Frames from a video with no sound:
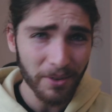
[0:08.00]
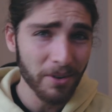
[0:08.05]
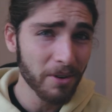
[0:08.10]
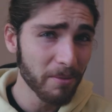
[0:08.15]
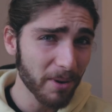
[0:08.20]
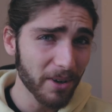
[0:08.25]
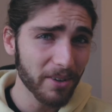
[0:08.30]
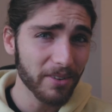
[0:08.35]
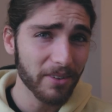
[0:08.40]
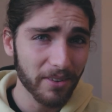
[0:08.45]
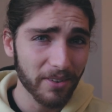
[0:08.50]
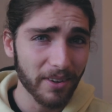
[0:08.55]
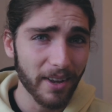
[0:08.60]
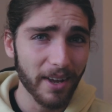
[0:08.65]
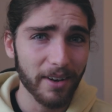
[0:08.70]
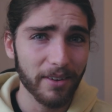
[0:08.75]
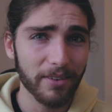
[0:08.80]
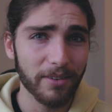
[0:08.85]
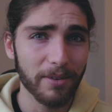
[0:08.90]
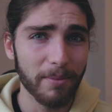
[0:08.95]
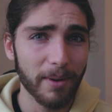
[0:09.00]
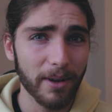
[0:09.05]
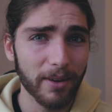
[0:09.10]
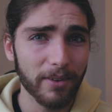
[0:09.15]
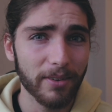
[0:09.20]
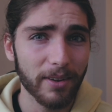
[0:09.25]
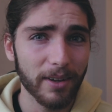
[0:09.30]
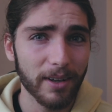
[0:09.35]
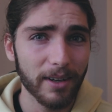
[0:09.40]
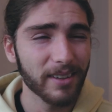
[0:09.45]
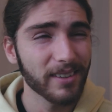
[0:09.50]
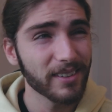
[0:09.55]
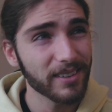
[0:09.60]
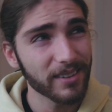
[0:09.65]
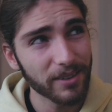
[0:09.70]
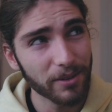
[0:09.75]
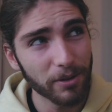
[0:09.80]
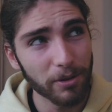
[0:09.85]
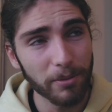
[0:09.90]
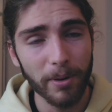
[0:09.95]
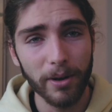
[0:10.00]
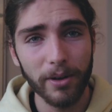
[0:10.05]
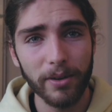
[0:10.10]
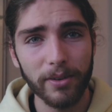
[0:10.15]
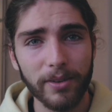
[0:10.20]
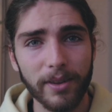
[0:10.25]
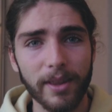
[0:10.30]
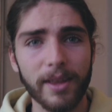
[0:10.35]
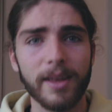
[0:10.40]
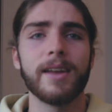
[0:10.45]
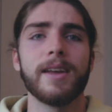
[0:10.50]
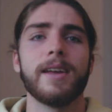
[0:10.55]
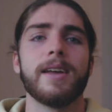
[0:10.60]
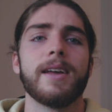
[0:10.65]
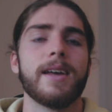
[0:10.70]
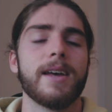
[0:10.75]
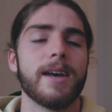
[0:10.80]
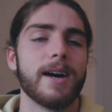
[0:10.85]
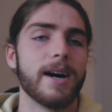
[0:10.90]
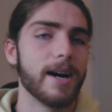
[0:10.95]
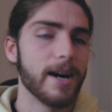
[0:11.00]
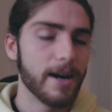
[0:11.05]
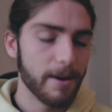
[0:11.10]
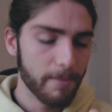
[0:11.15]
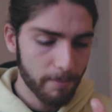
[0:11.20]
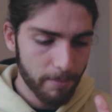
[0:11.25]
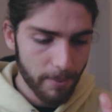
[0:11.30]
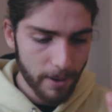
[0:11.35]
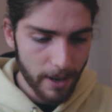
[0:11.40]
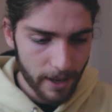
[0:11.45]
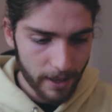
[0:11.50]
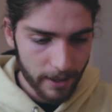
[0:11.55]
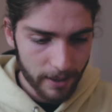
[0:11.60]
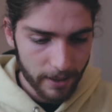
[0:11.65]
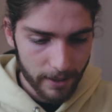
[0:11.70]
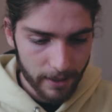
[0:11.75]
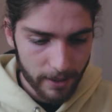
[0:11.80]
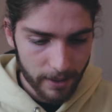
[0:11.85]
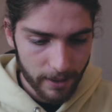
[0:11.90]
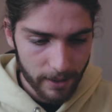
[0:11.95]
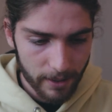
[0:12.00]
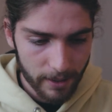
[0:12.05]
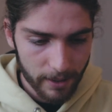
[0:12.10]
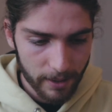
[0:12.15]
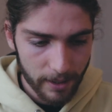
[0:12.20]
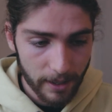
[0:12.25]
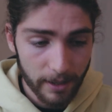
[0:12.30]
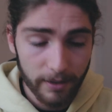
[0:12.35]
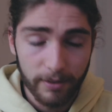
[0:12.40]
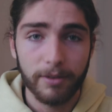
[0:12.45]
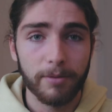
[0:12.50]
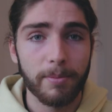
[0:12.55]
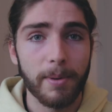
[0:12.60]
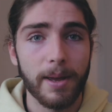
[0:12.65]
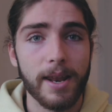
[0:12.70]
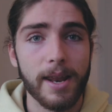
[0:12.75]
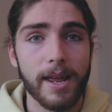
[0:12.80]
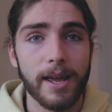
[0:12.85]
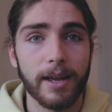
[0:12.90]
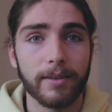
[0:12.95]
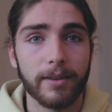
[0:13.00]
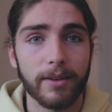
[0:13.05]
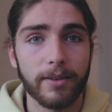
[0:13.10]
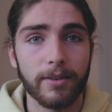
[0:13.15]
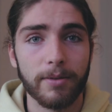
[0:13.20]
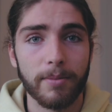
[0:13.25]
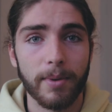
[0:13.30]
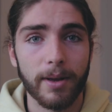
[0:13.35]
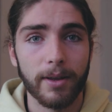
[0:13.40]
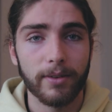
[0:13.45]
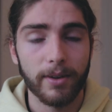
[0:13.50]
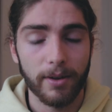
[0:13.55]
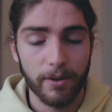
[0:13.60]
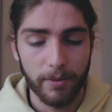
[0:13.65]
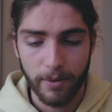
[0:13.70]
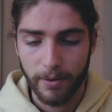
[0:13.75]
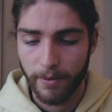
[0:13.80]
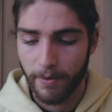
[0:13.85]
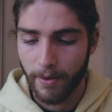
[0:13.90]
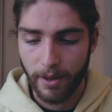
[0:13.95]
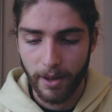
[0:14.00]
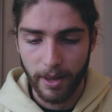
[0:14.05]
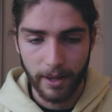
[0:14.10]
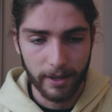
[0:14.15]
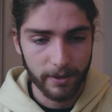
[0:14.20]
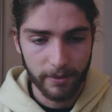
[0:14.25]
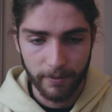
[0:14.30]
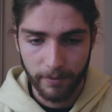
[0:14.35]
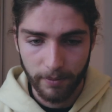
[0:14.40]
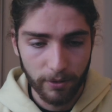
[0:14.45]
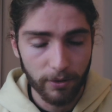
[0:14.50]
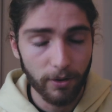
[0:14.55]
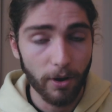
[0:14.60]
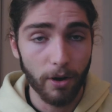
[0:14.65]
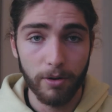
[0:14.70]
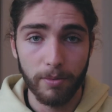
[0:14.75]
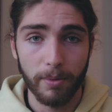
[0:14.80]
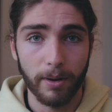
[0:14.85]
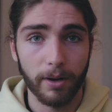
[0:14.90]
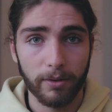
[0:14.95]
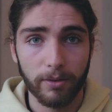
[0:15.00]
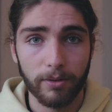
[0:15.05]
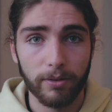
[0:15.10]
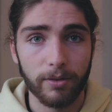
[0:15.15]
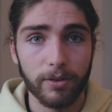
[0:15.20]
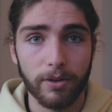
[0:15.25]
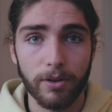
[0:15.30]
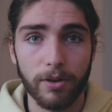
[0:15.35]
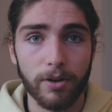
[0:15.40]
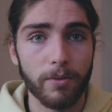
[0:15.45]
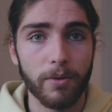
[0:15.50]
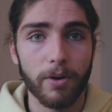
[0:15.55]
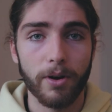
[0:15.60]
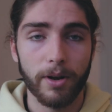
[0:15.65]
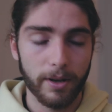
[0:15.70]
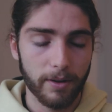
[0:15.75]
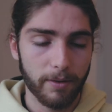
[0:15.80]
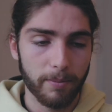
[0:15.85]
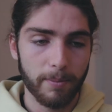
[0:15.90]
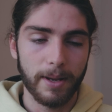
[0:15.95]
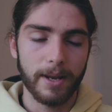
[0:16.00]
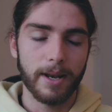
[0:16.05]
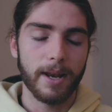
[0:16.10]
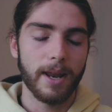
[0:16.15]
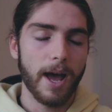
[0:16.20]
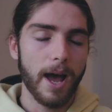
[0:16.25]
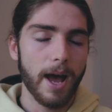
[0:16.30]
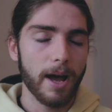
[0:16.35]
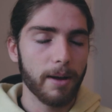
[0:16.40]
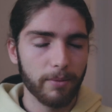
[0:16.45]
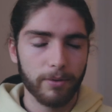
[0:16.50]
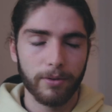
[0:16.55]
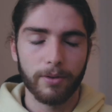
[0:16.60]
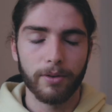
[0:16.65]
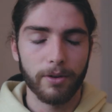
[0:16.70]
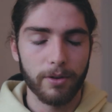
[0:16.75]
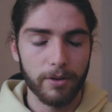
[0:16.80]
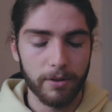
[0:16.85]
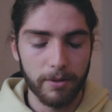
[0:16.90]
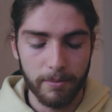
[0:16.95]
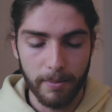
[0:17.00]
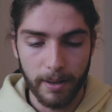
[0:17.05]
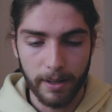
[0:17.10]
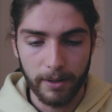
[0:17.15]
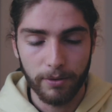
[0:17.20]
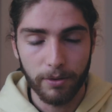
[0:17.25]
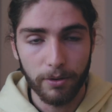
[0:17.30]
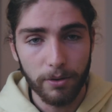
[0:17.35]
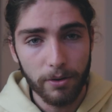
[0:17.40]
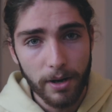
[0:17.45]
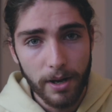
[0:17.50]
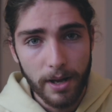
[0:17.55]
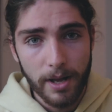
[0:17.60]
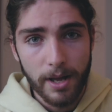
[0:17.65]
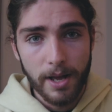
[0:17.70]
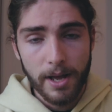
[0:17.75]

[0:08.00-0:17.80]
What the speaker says: almost the start of the semester, almost. But it's just been a hectic semester. We've had so much uni work, it's been absolutely mental.